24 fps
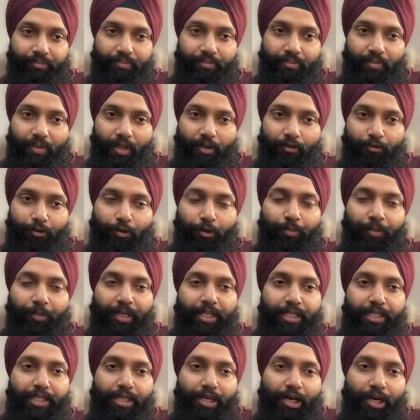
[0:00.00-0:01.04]
Few
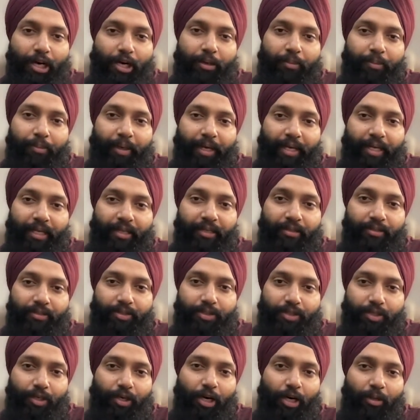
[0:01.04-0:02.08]
means not many.
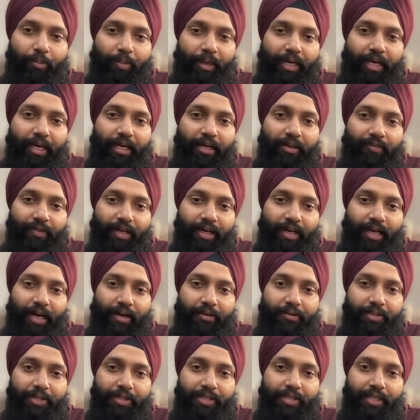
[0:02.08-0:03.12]
So not many live in
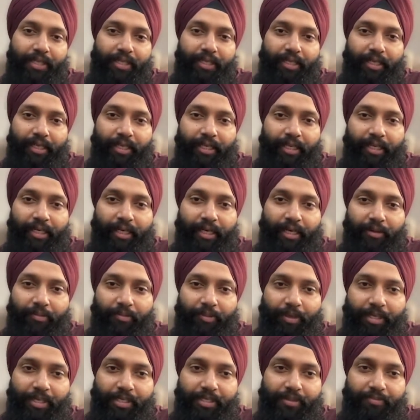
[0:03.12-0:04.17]
houses containing
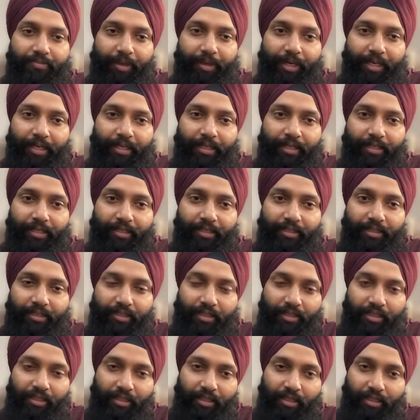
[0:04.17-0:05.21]
lead-based paint.
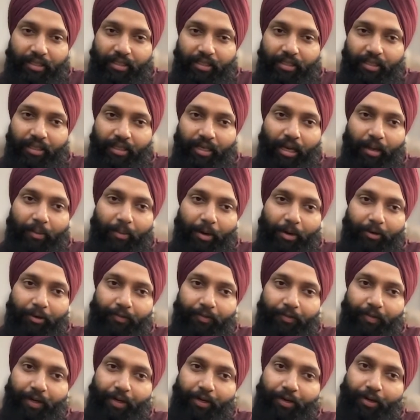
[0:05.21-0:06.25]
Think about,
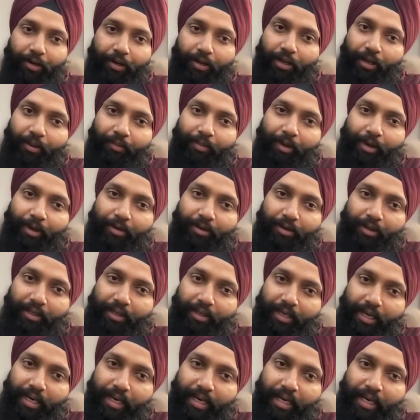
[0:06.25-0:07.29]
we are talking about
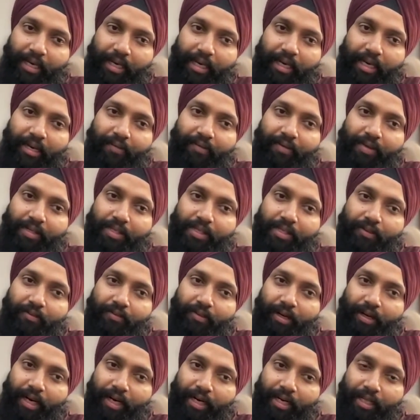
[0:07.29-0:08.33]
levels of
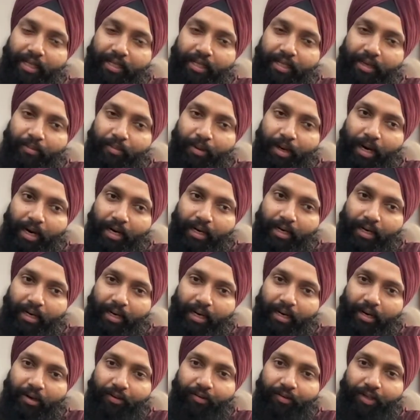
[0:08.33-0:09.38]
lead in their blood, and
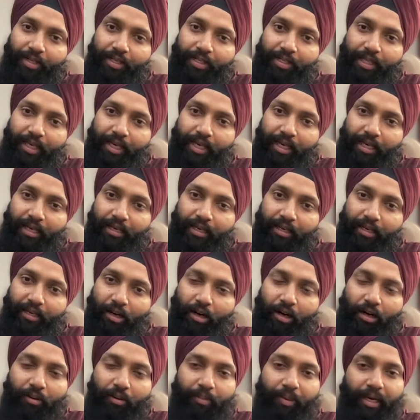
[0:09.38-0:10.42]
now we are saying
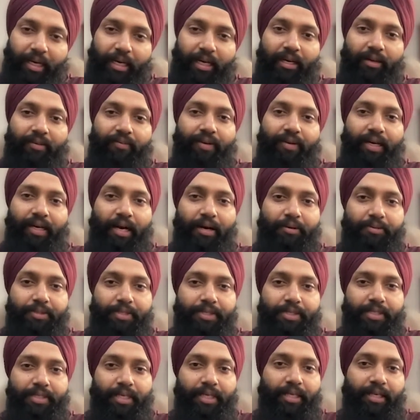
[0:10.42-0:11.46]
not many live in
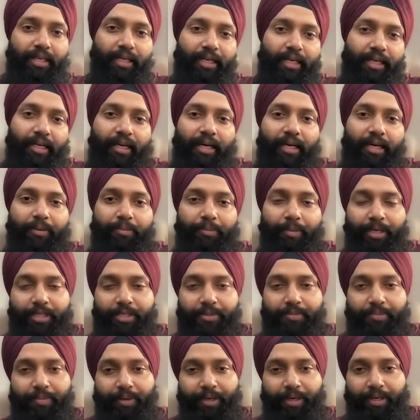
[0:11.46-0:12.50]
houses containing
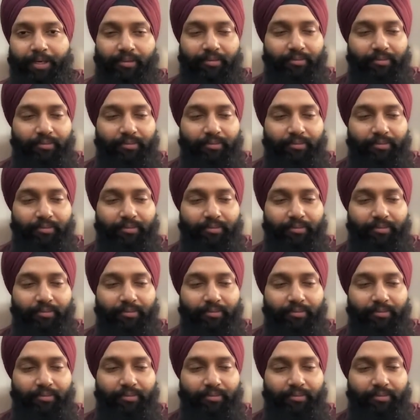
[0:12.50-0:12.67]
lead-based paint.